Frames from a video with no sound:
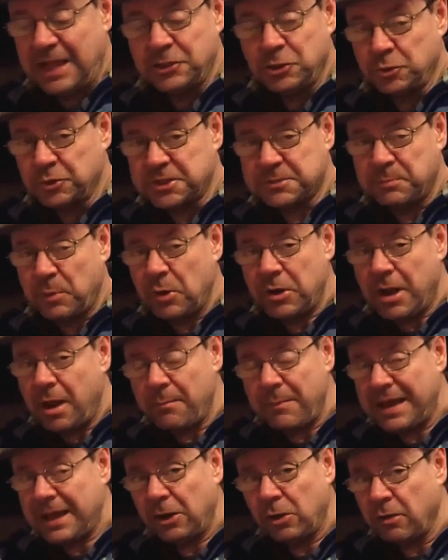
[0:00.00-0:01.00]
And you'll spot it
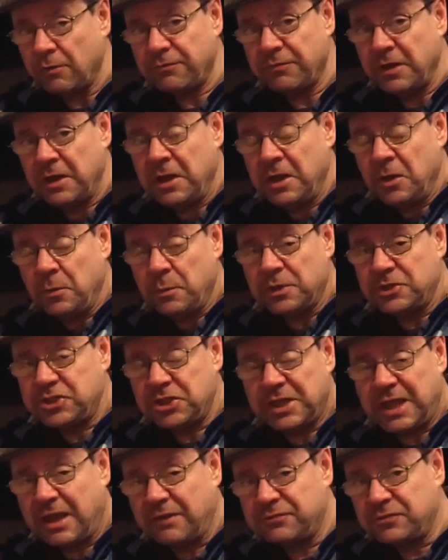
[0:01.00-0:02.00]
a mile off once
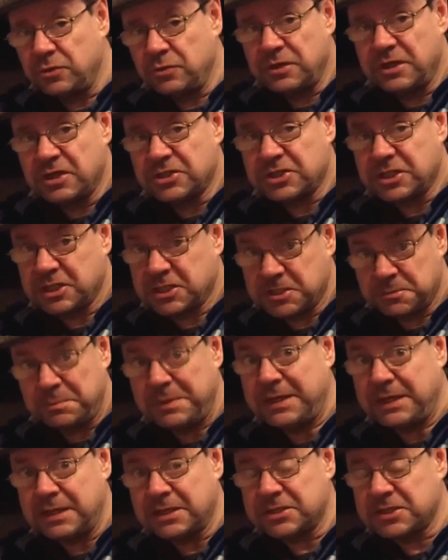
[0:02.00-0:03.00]
you get a few years'
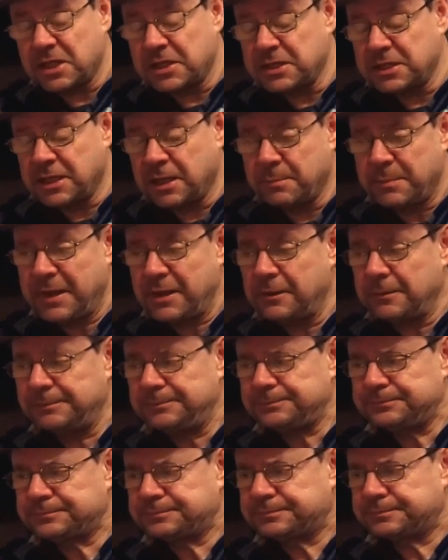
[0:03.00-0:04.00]
experience under your belt.
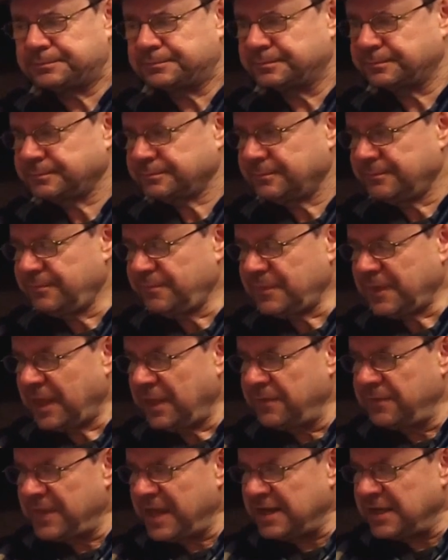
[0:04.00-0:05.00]

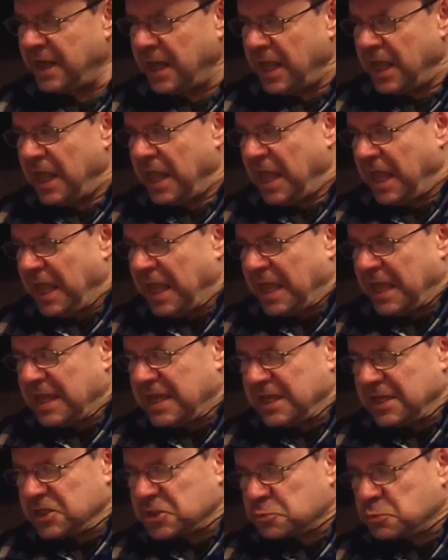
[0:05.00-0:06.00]
Then
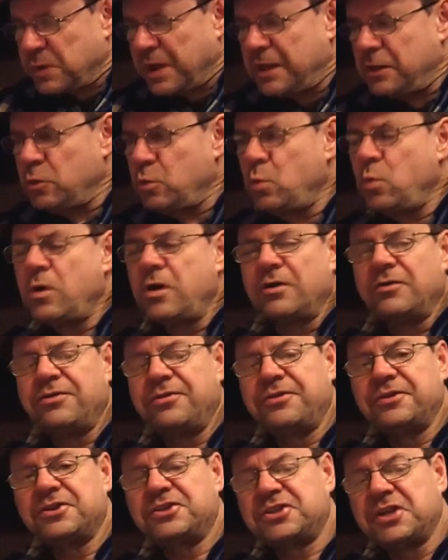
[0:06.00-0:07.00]
it is well
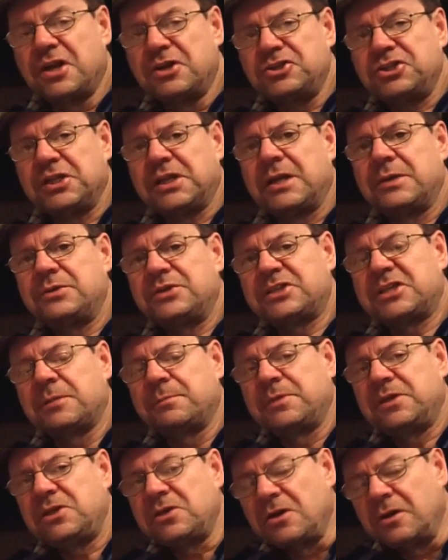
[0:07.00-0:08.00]
worth searching out
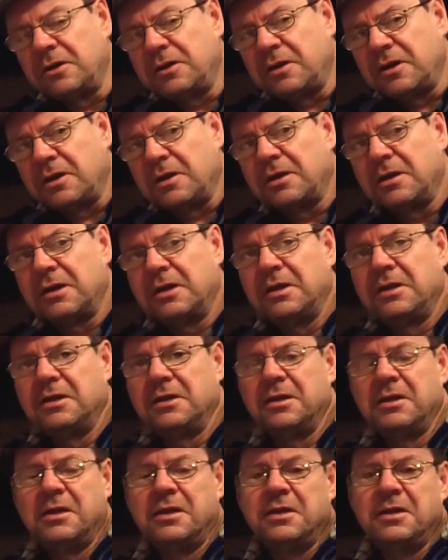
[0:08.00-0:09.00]
some younger
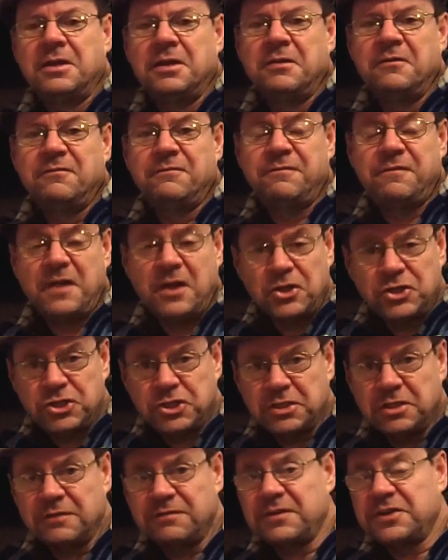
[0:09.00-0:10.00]

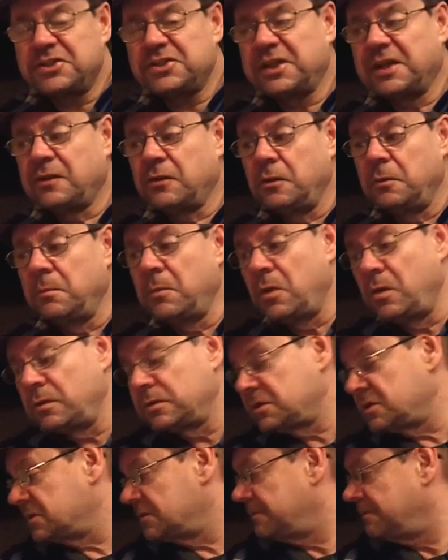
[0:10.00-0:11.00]
version of a single
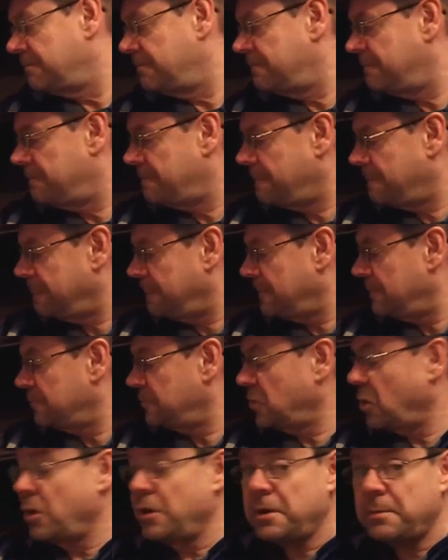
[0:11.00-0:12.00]
malt,
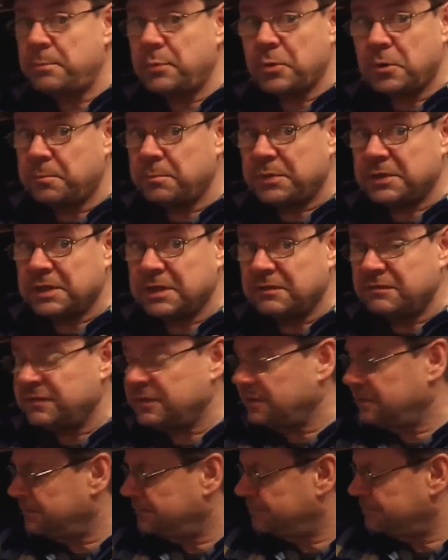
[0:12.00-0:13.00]
or a bourbon
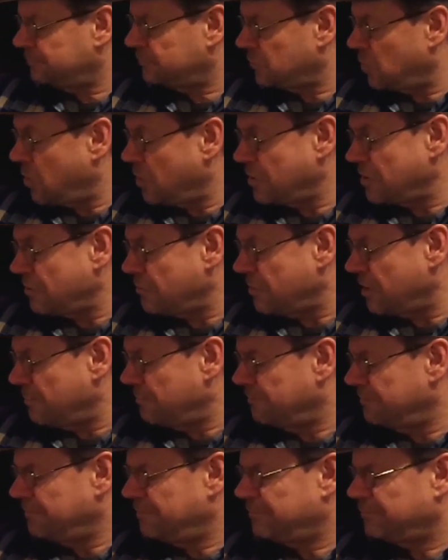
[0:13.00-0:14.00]
even, or a
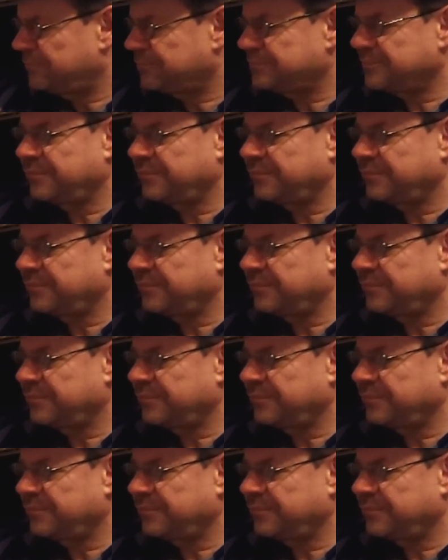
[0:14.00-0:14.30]
rum,